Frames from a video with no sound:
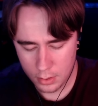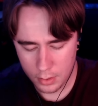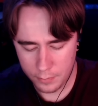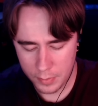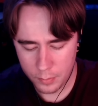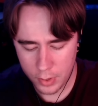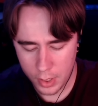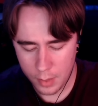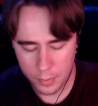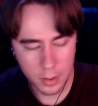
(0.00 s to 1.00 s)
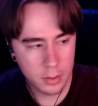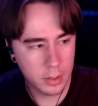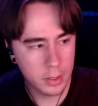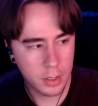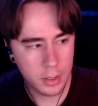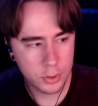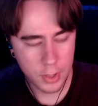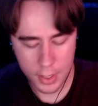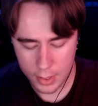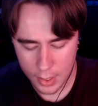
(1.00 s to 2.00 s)
I've been pretty up on
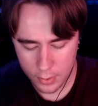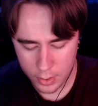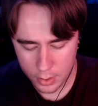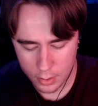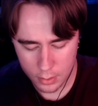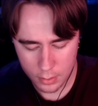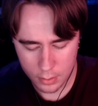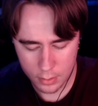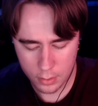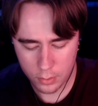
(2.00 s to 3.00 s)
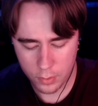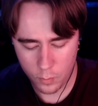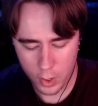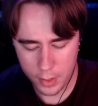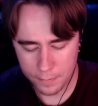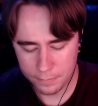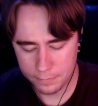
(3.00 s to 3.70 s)
trying it out in green-white,